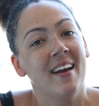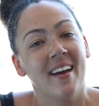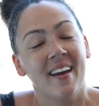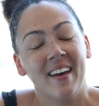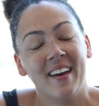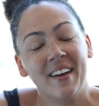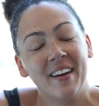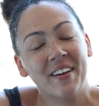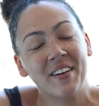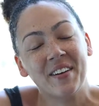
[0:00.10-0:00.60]

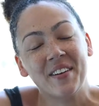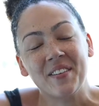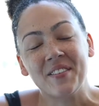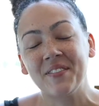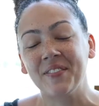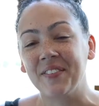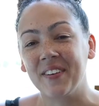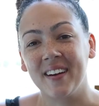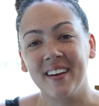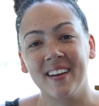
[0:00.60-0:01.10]
Hey curl
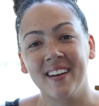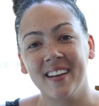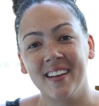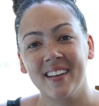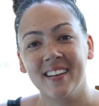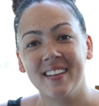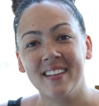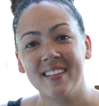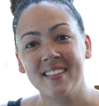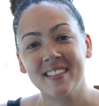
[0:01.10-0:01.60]

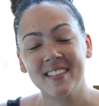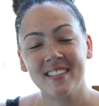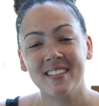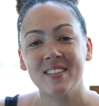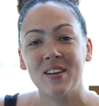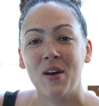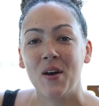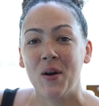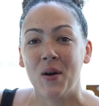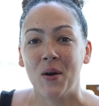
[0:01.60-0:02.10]
friends.
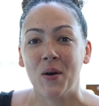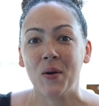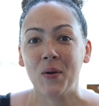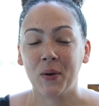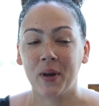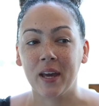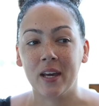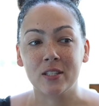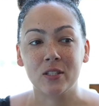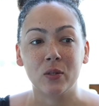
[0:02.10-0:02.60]

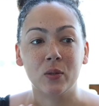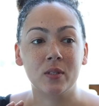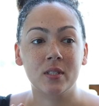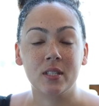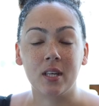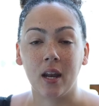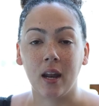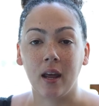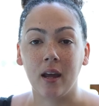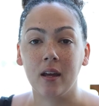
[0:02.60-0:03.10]
Okay, so
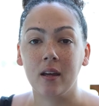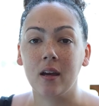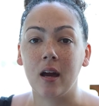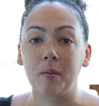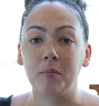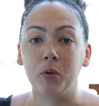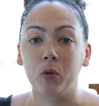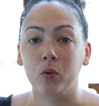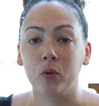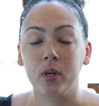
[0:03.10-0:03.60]
today
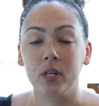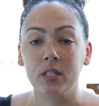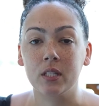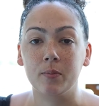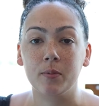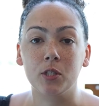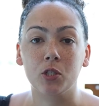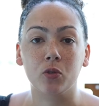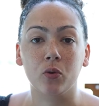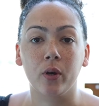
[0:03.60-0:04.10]
I'm going to
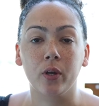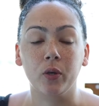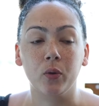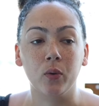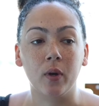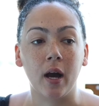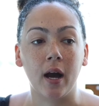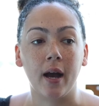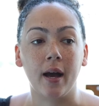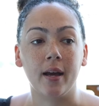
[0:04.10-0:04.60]
be showing you
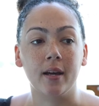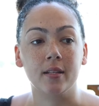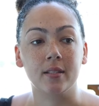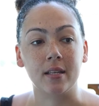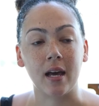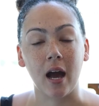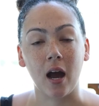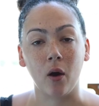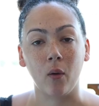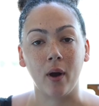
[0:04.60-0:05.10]
guys
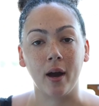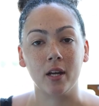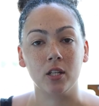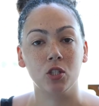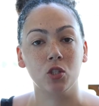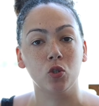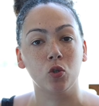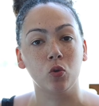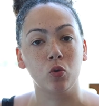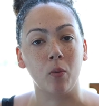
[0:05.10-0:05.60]
how I
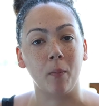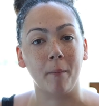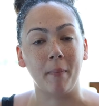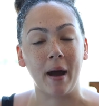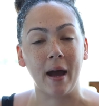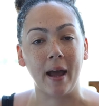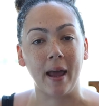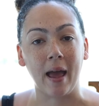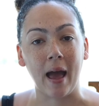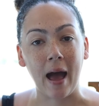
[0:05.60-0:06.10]
do
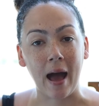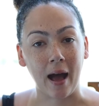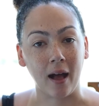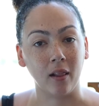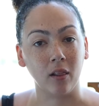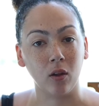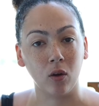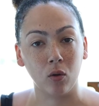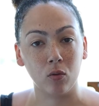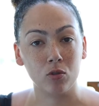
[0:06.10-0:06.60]
my
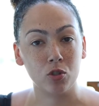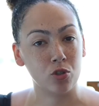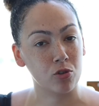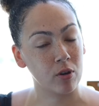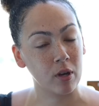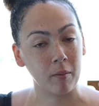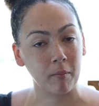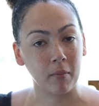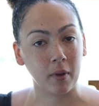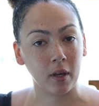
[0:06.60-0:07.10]
aloe
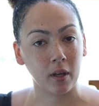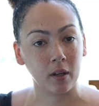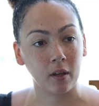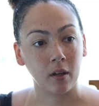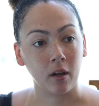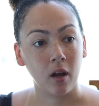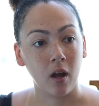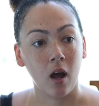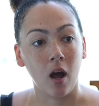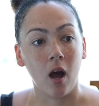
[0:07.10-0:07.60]
treatment.
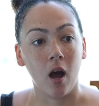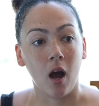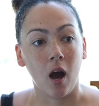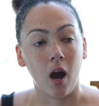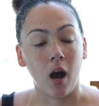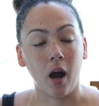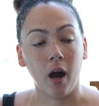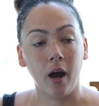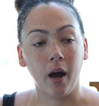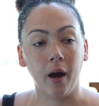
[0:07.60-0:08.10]

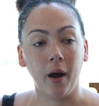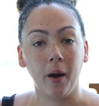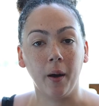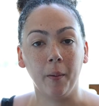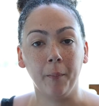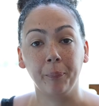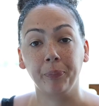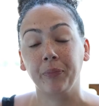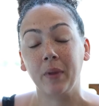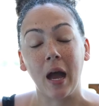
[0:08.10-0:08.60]

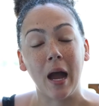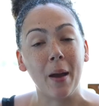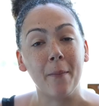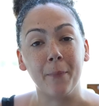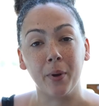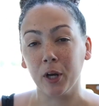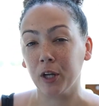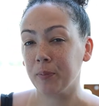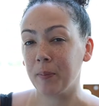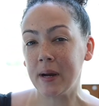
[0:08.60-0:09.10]
I
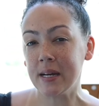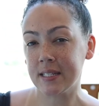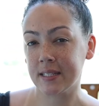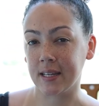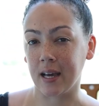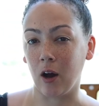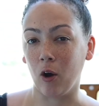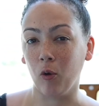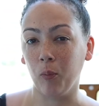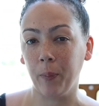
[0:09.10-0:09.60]
burned my
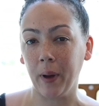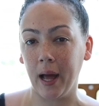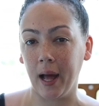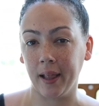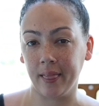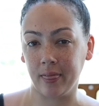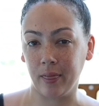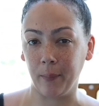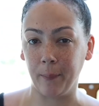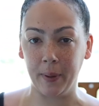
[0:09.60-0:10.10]
scalp
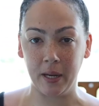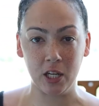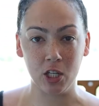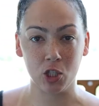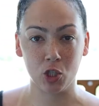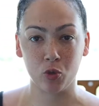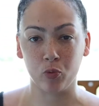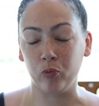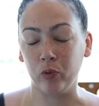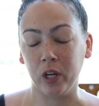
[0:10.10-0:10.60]
at the
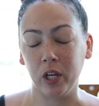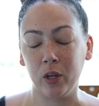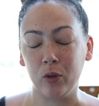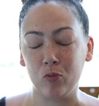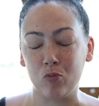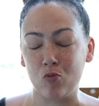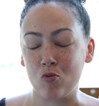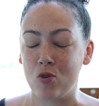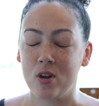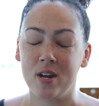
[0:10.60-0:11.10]
beach
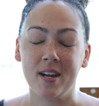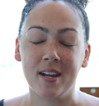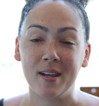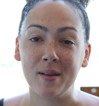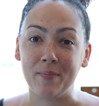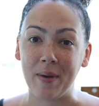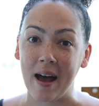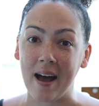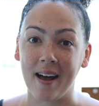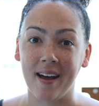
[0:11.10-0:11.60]
really
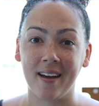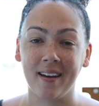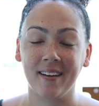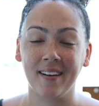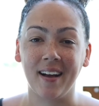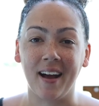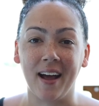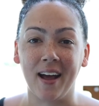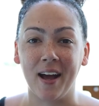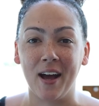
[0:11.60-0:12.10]

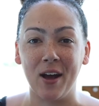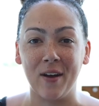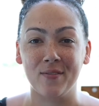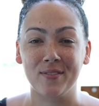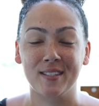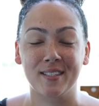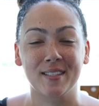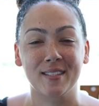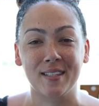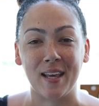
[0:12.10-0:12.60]
bad. I have
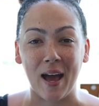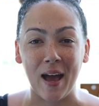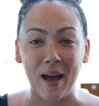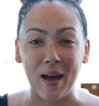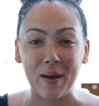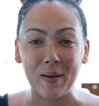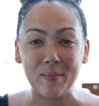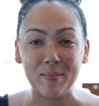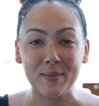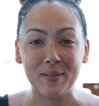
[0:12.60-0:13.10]

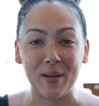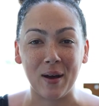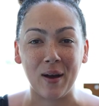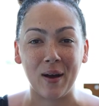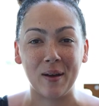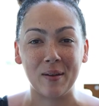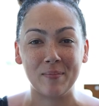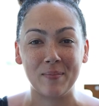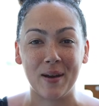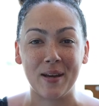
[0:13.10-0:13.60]
scabs
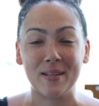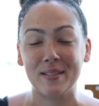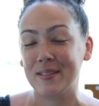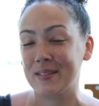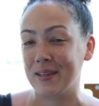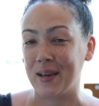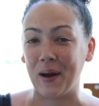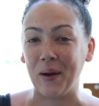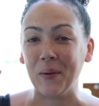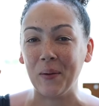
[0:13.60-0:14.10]
on my
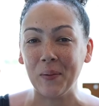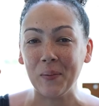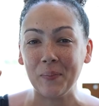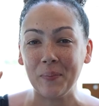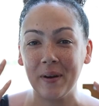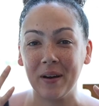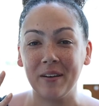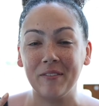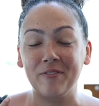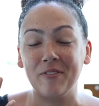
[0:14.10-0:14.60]
scalp
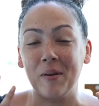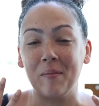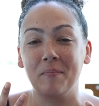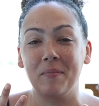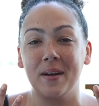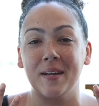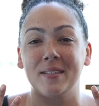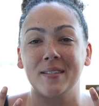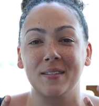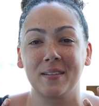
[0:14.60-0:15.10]
from
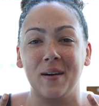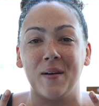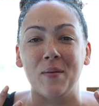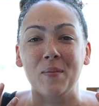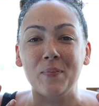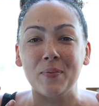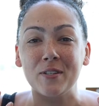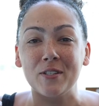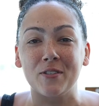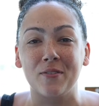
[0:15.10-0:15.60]
my
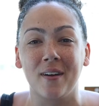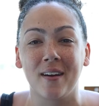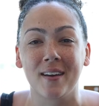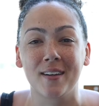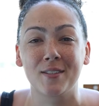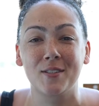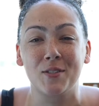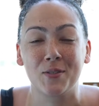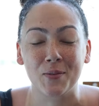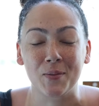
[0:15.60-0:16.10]
scalp
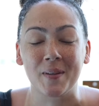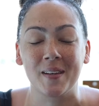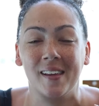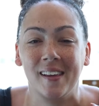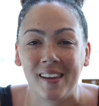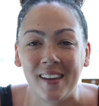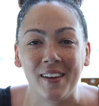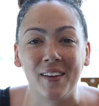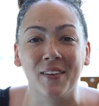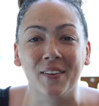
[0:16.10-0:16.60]
trying to
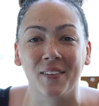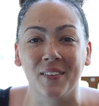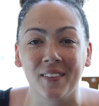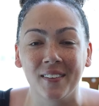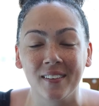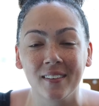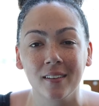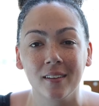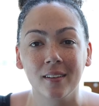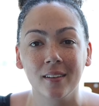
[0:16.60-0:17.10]
heal.